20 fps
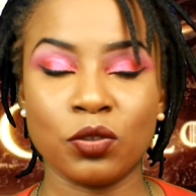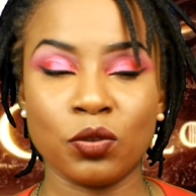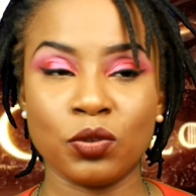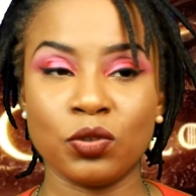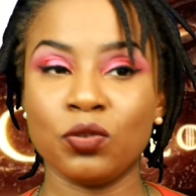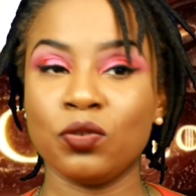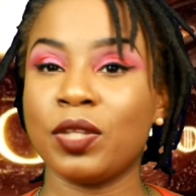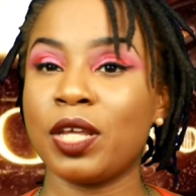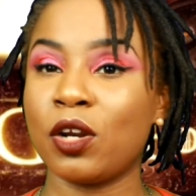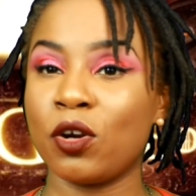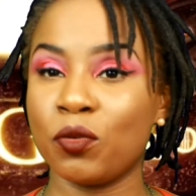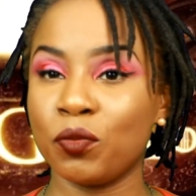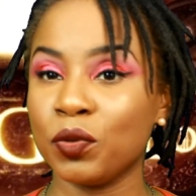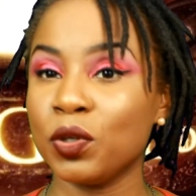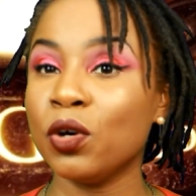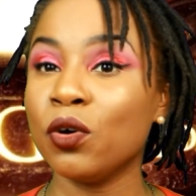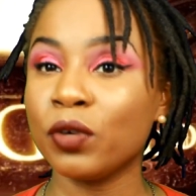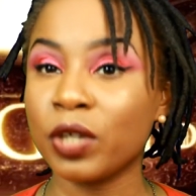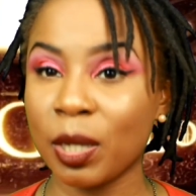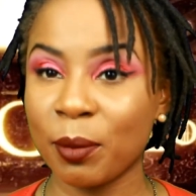To those of you that are
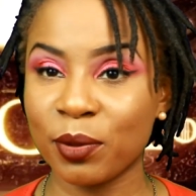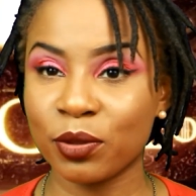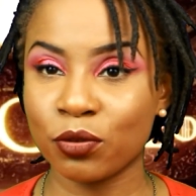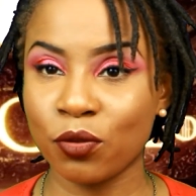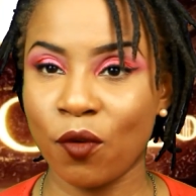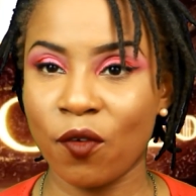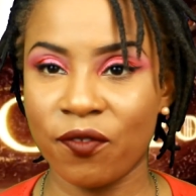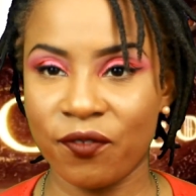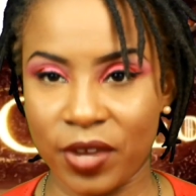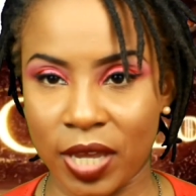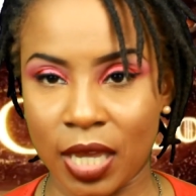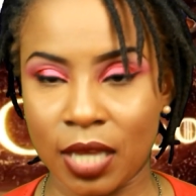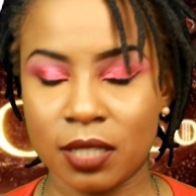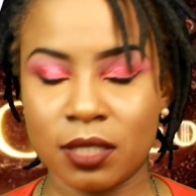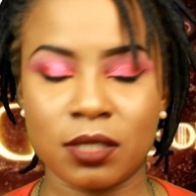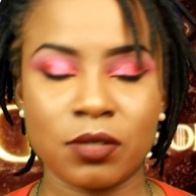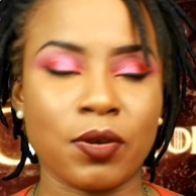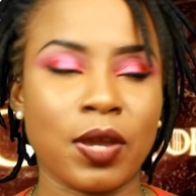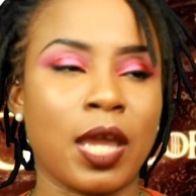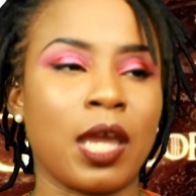real Game of Thrones
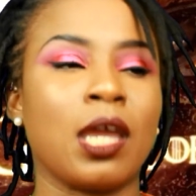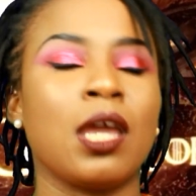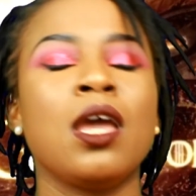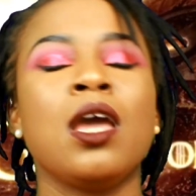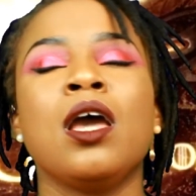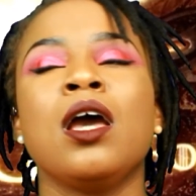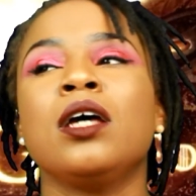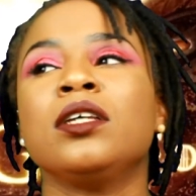fans, okay?